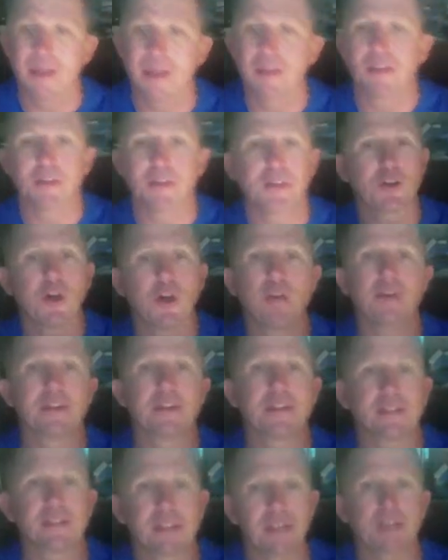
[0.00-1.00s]
There's all
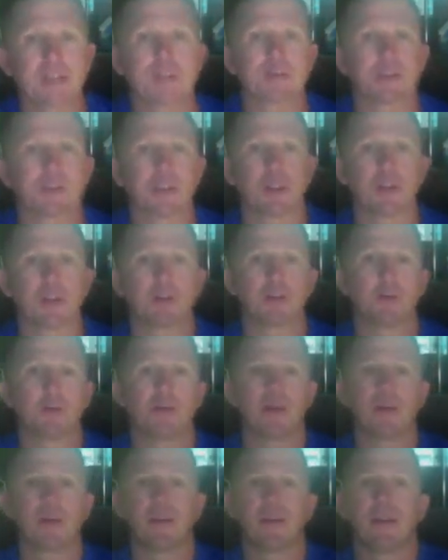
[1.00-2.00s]
these things you're going to learn
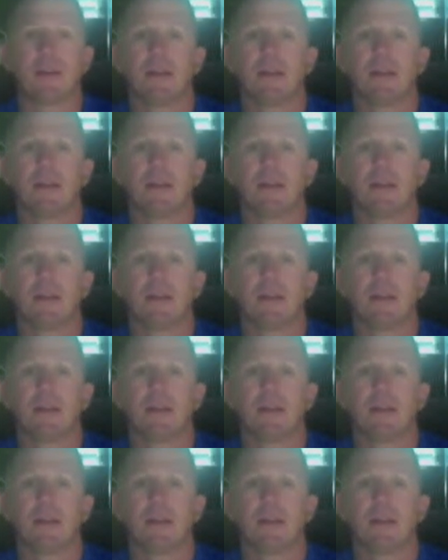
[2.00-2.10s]
about